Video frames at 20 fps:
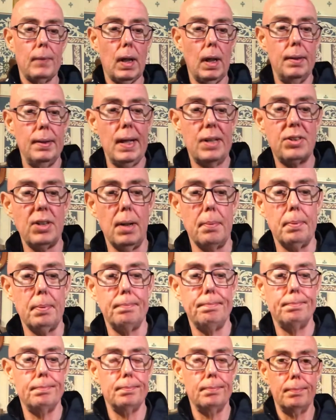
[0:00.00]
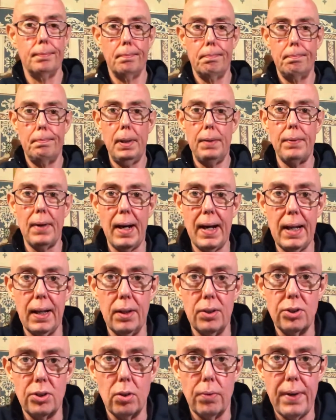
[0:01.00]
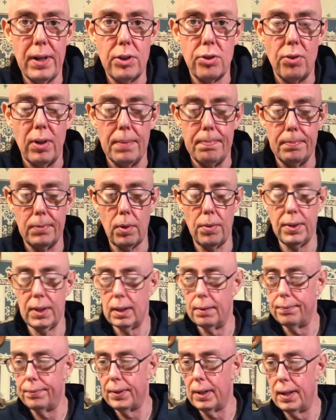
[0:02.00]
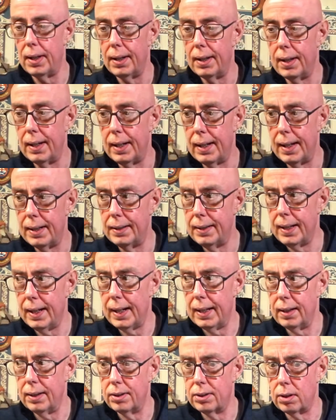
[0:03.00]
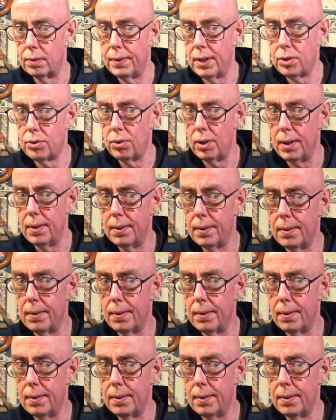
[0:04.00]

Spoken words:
Next up, a bit of Alan Silvestri. Don't think I've had any Alan Silvestri.